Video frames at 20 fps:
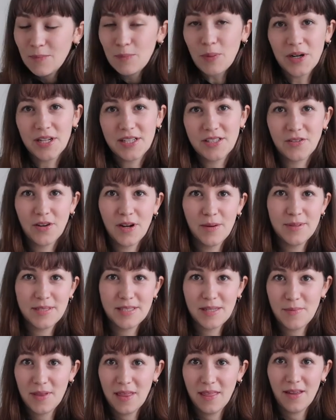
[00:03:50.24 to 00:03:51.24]
body scrub is
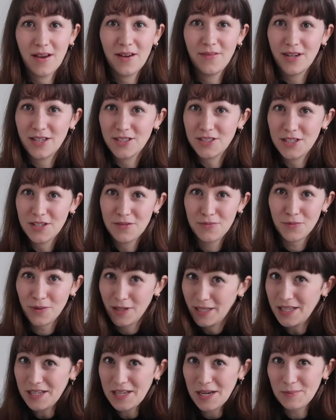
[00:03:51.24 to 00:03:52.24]
something that I've actually
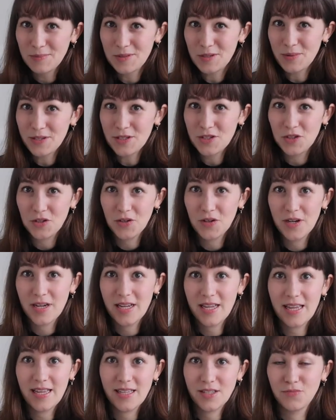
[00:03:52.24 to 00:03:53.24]
really come to
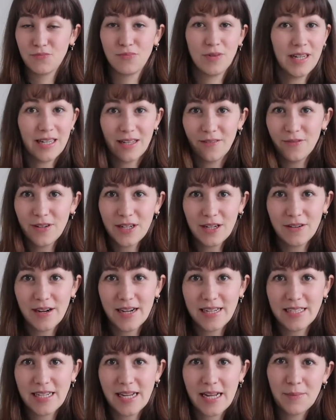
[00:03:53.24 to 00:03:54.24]
enjoy. It's really
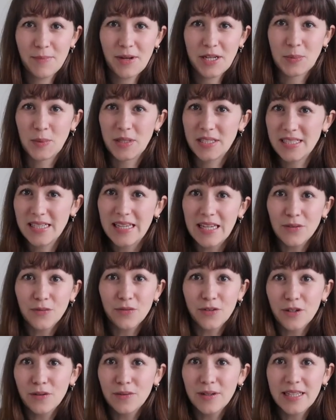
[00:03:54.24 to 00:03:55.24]
invigorating, makes my skin
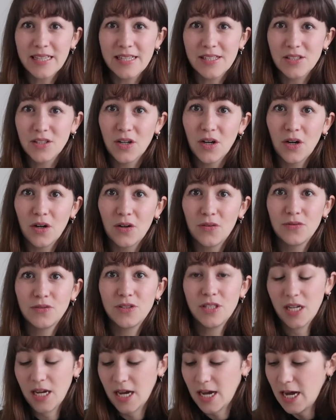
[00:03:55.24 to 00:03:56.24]
feel really
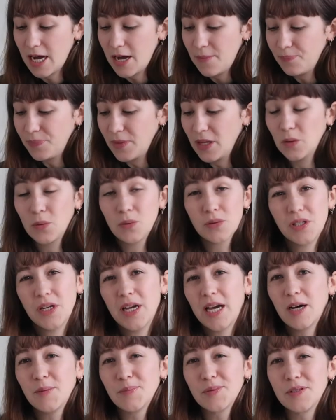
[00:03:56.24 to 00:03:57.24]
soft. It also
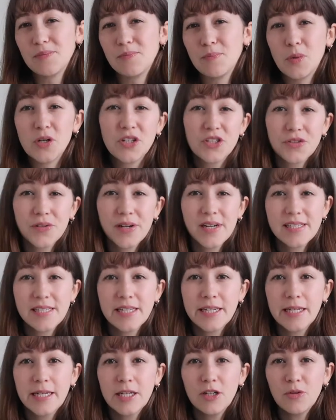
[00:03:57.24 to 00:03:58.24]
helps with
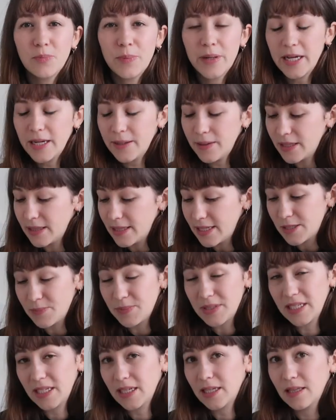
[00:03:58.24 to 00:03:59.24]
moisturizing a little bit in this
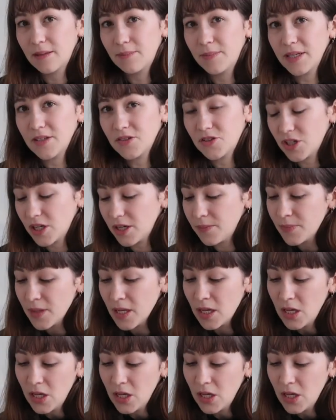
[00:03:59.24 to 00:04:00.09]
particular mixture.